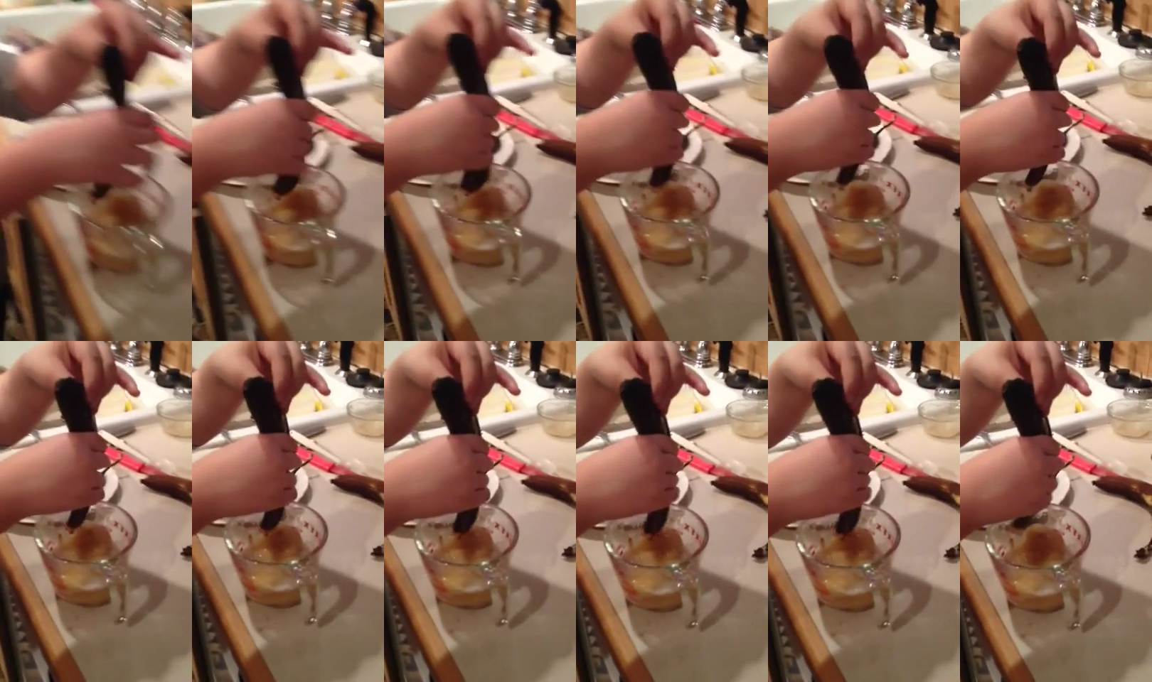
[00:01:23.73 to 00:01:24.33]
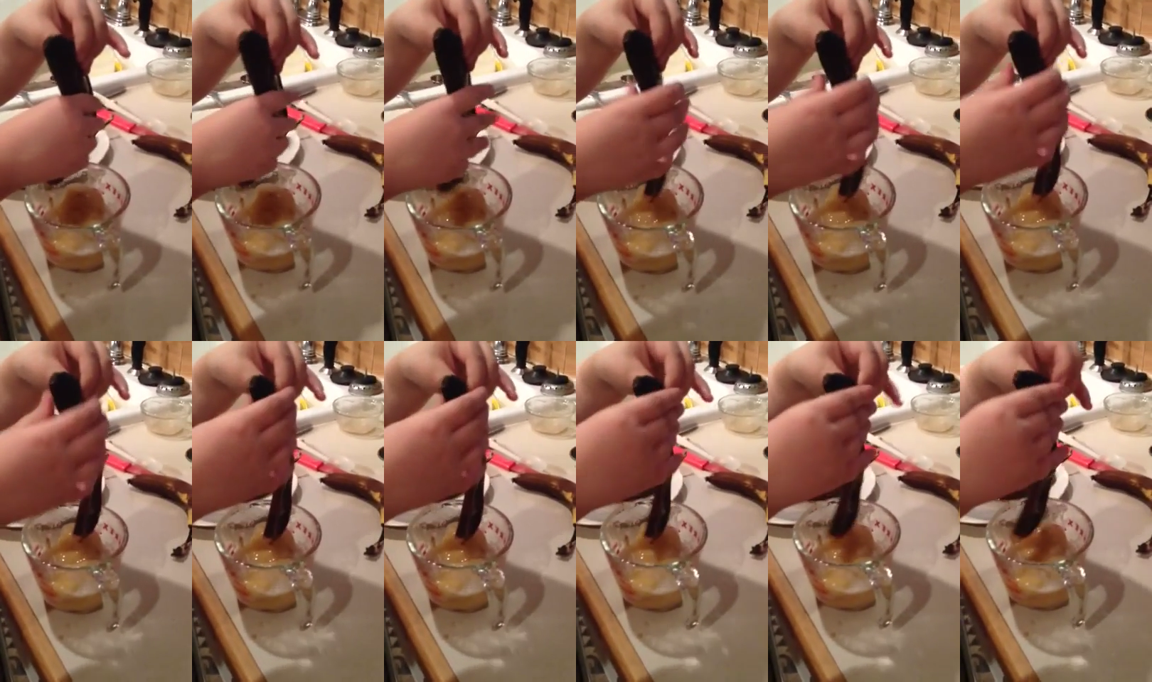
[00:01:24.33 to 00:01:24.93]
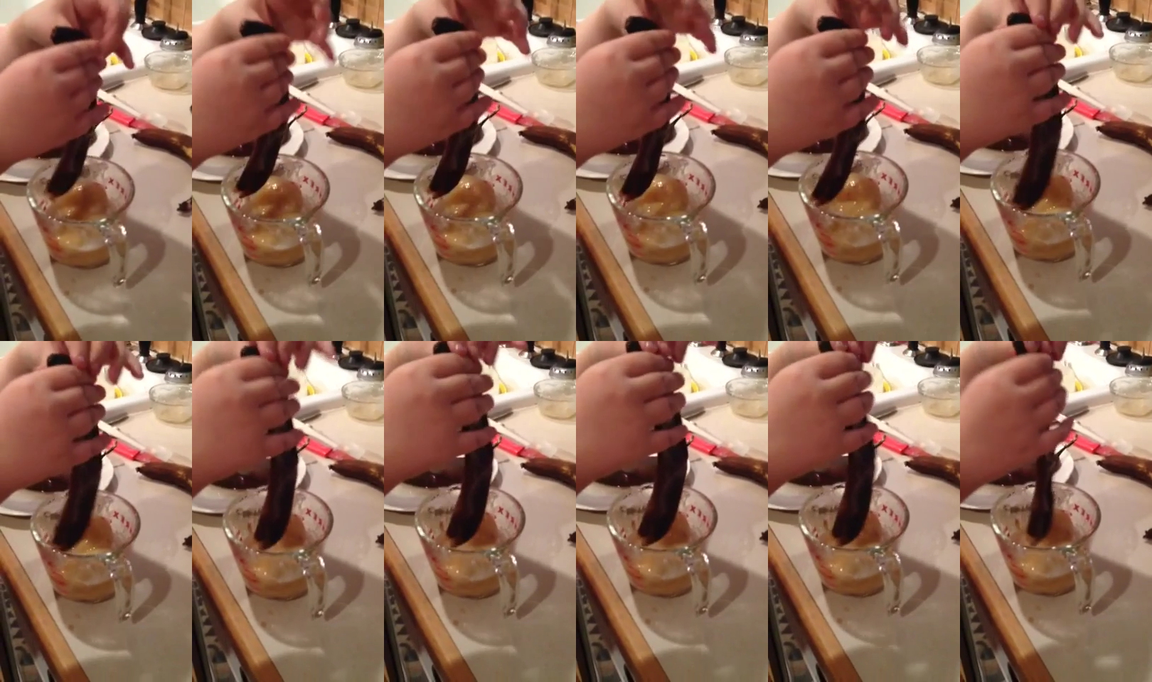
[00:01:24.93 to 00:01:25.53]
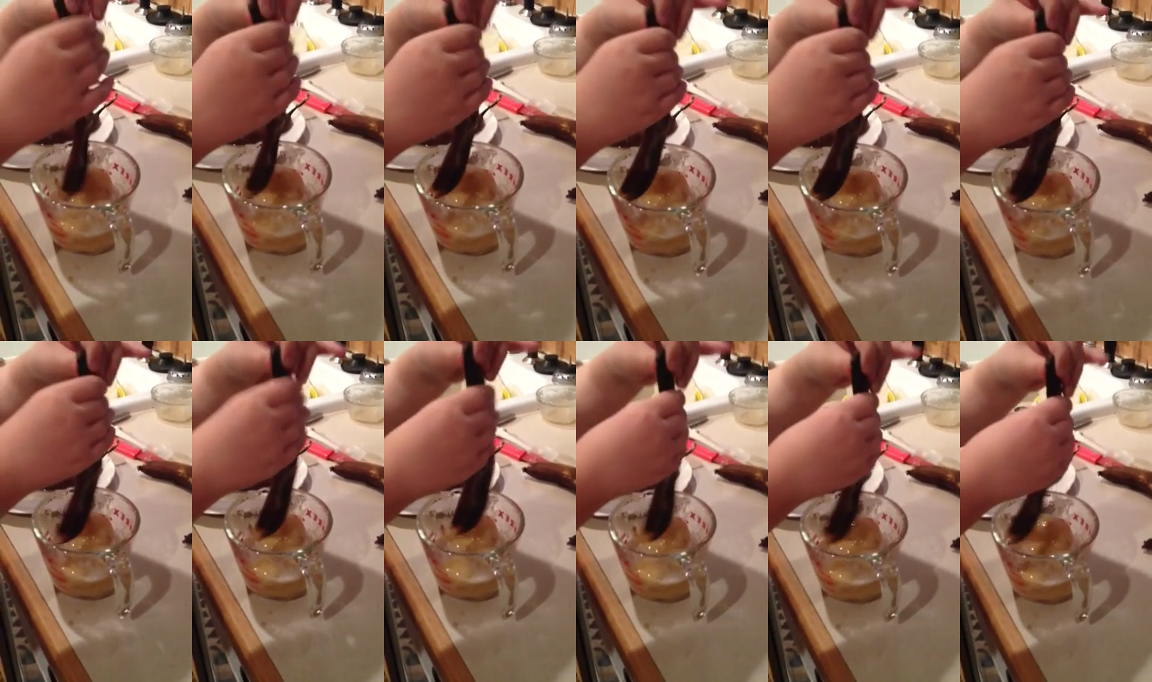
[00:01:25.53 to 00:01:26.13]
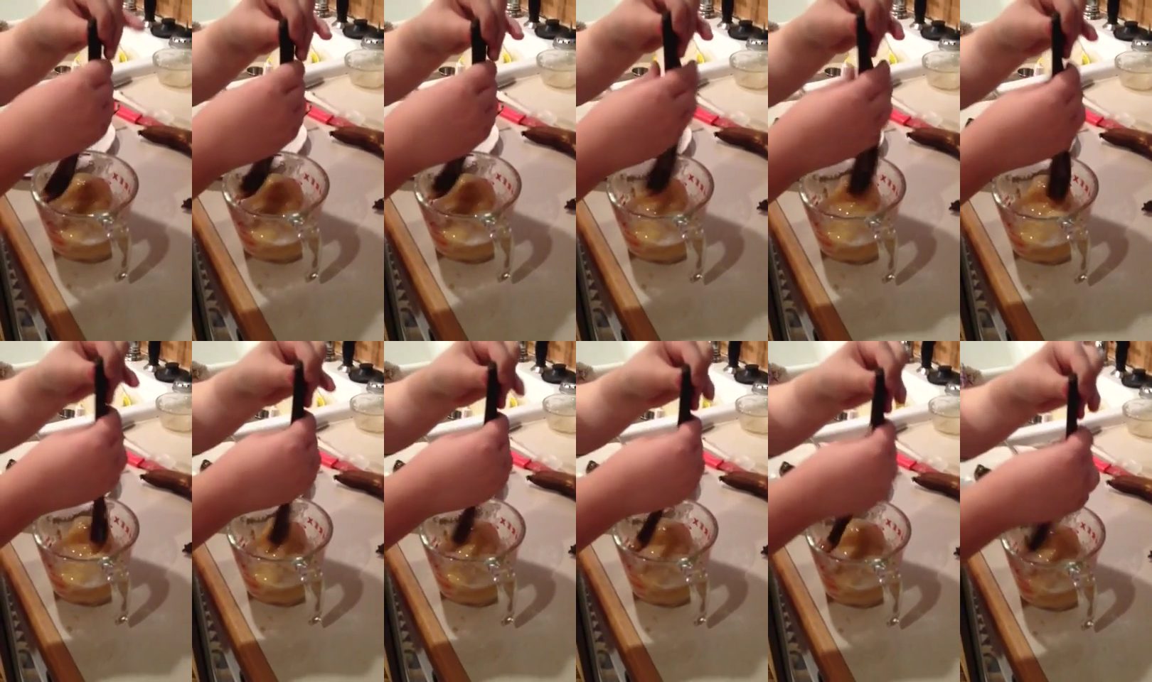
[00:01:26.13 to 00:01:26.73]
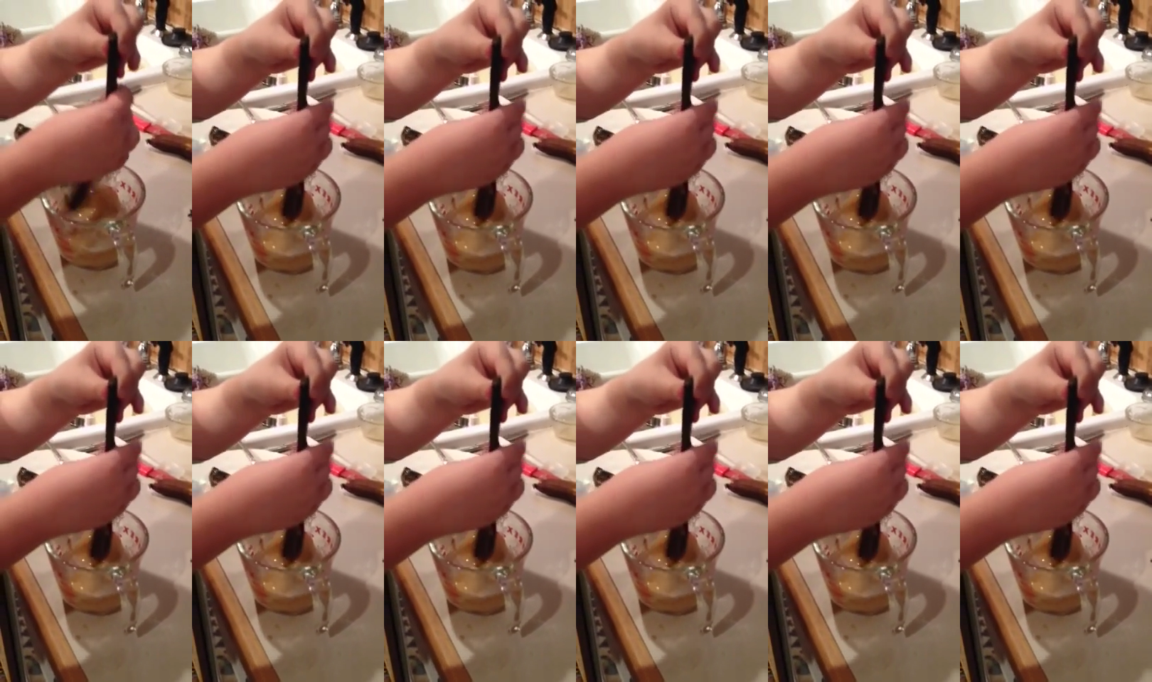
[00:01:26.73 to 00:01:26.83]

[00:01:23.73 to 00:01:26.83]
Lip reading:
(no speaker visible)